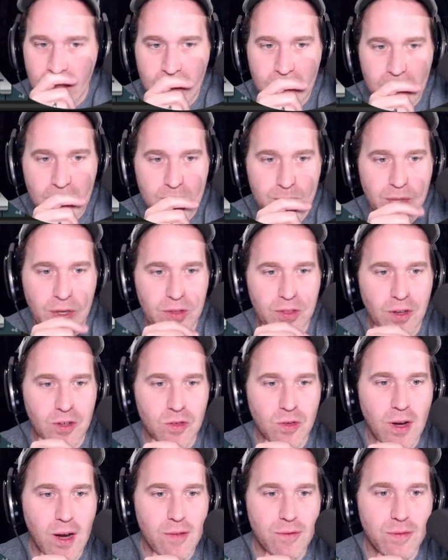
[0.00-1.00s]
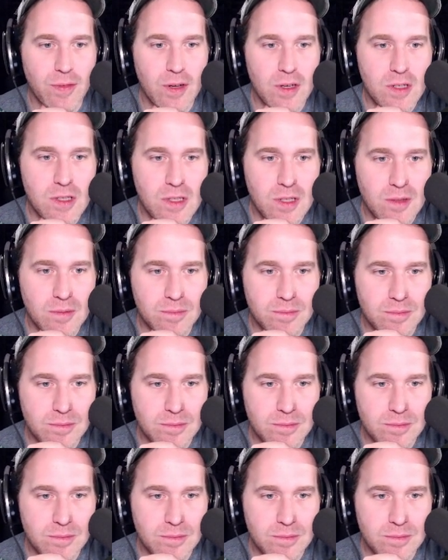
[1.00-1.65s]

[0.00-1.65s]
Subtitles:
Let's put out that drive first.